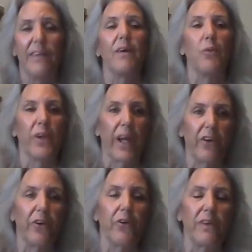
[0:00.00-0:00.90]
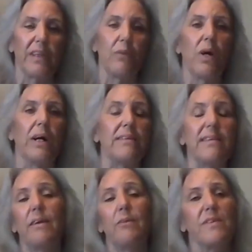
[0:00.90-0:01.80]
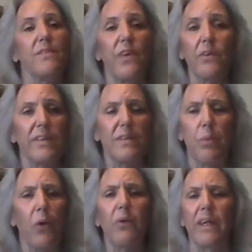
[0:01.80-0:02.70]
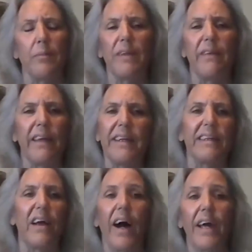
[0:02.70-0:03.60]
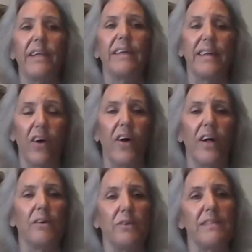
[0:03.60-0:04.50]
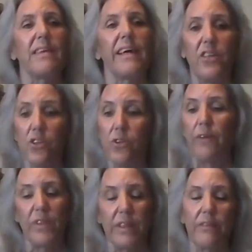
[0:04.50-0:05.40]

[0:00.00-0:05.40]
than what i currently was and it was very spoken i mean they didn't hide it at all it was like you have to